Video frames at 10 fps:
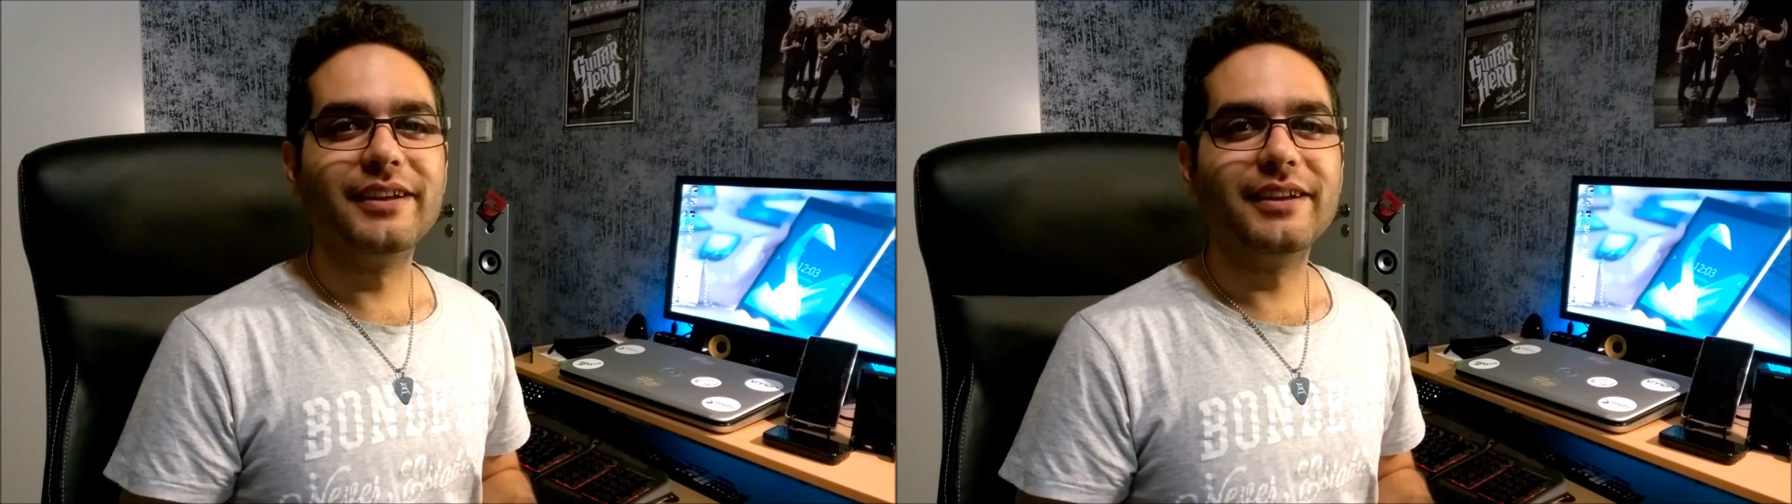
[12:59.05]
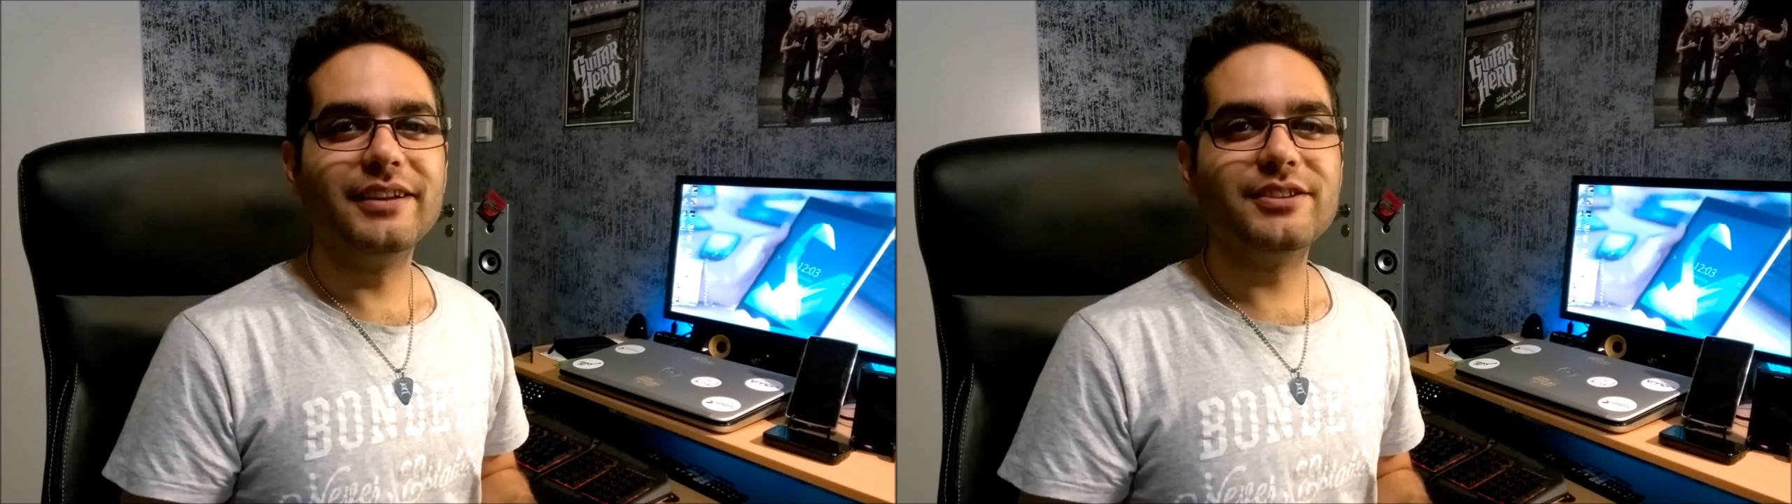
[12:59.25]

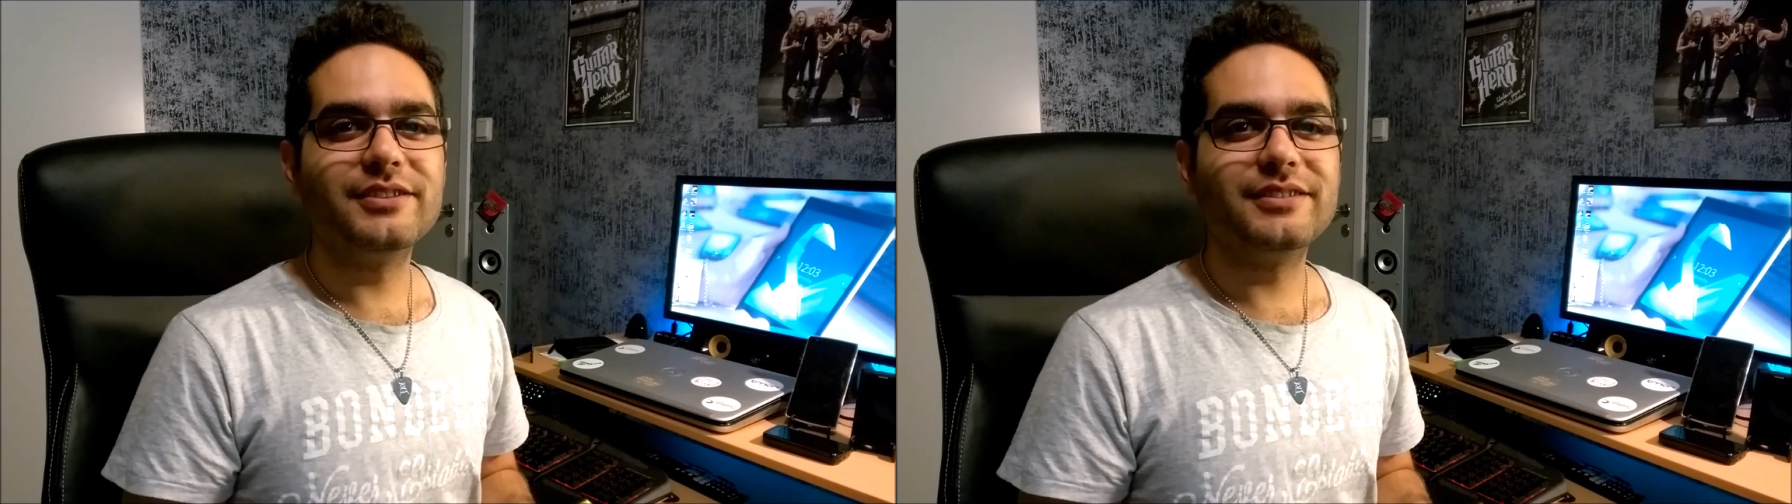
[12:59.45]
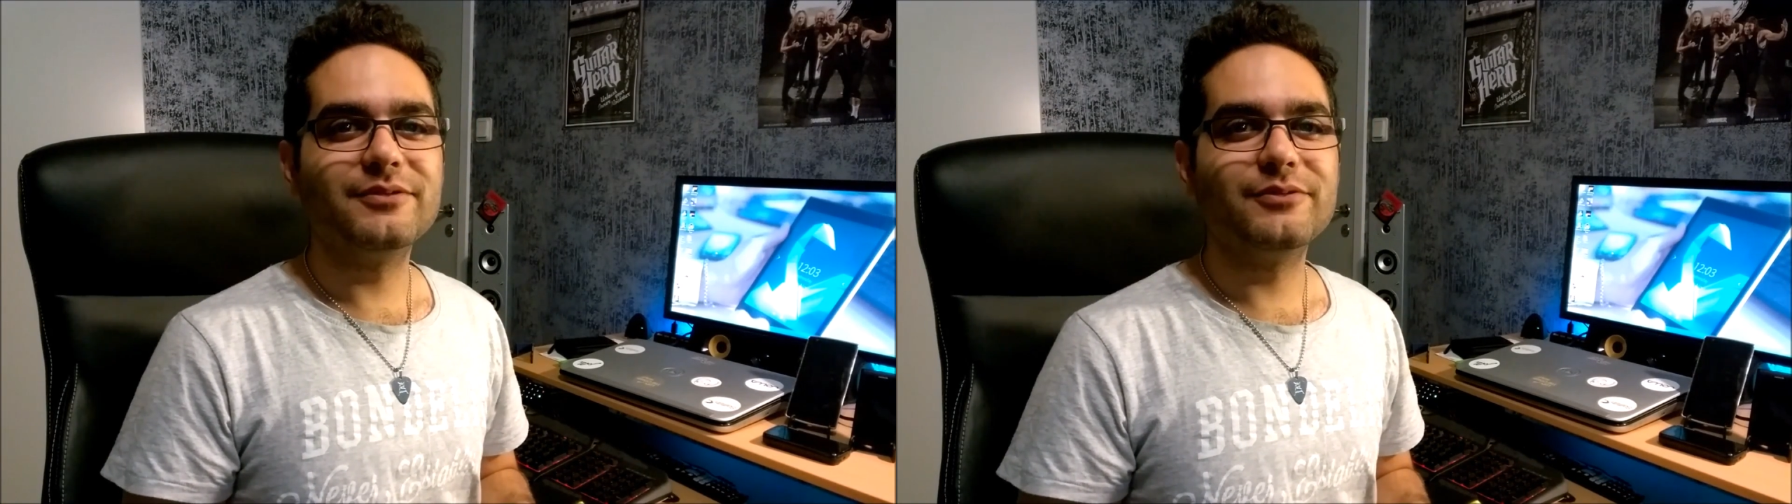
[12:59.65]
It
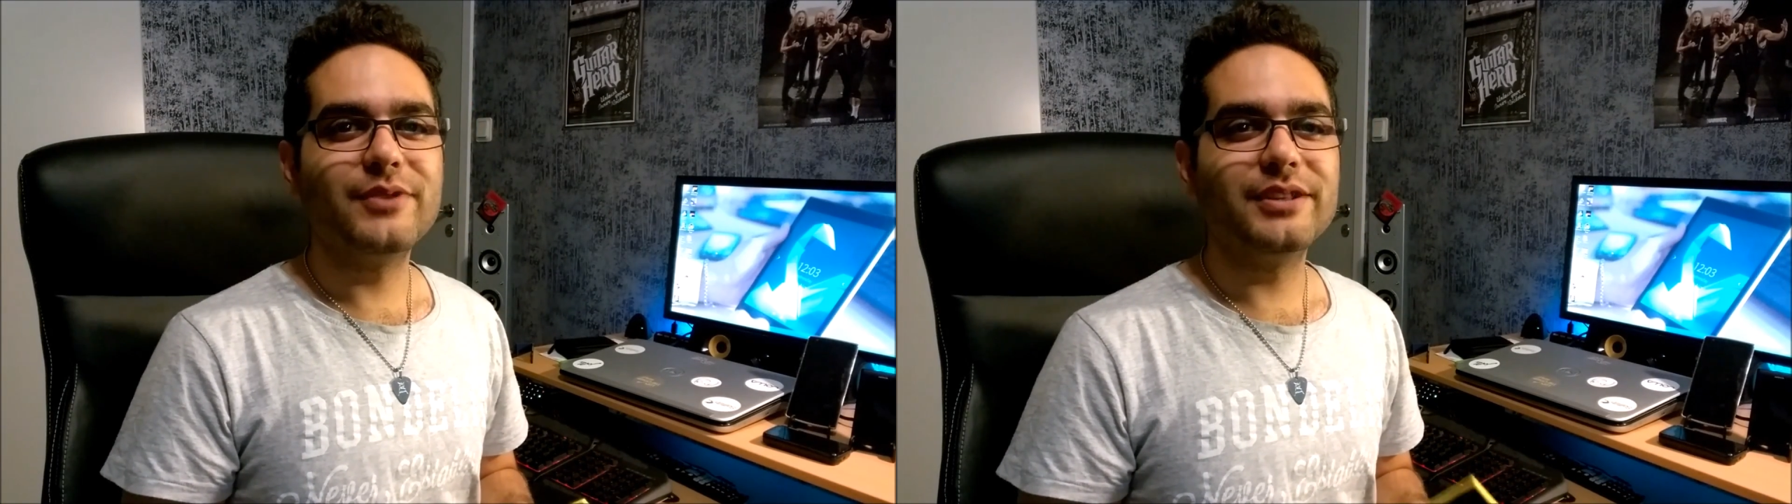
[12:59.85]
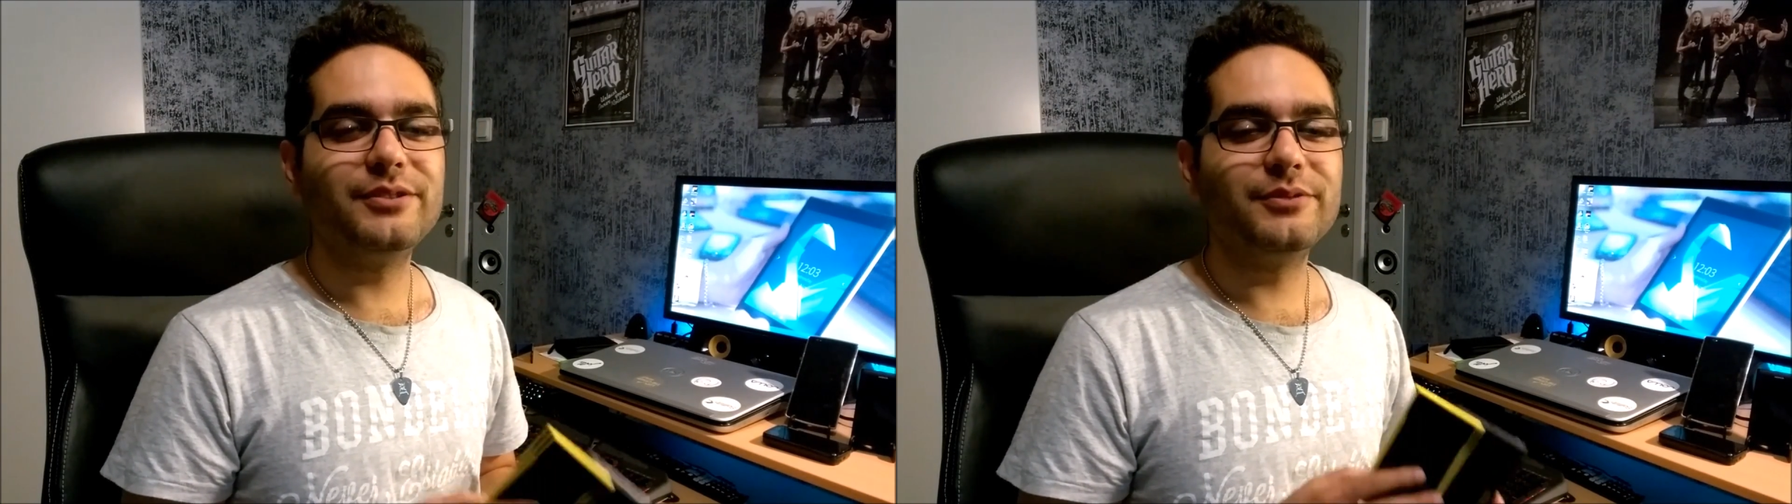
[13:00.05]
just
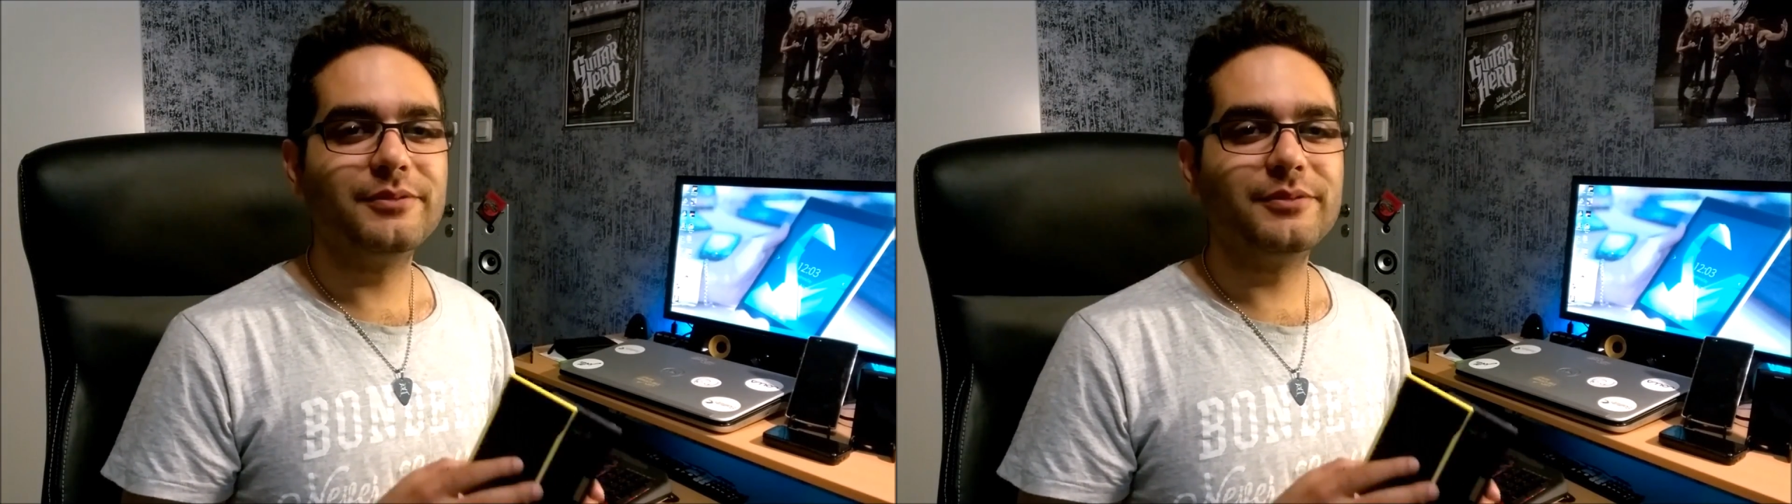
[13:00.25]
went to